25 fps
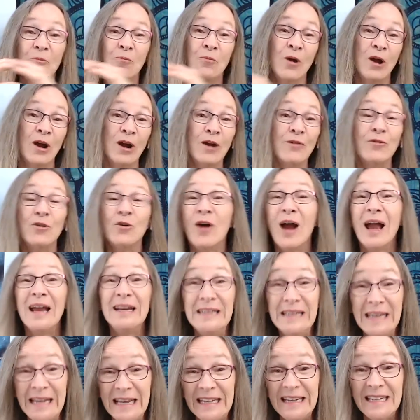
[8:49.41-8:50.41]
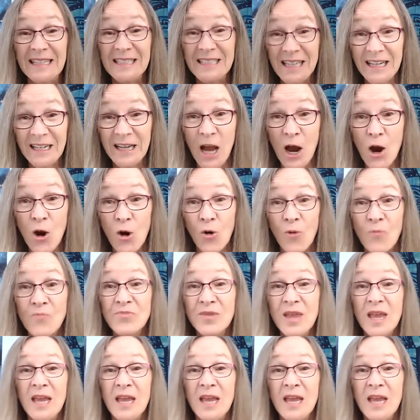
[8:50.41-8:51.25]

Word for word: wherever I needed to go.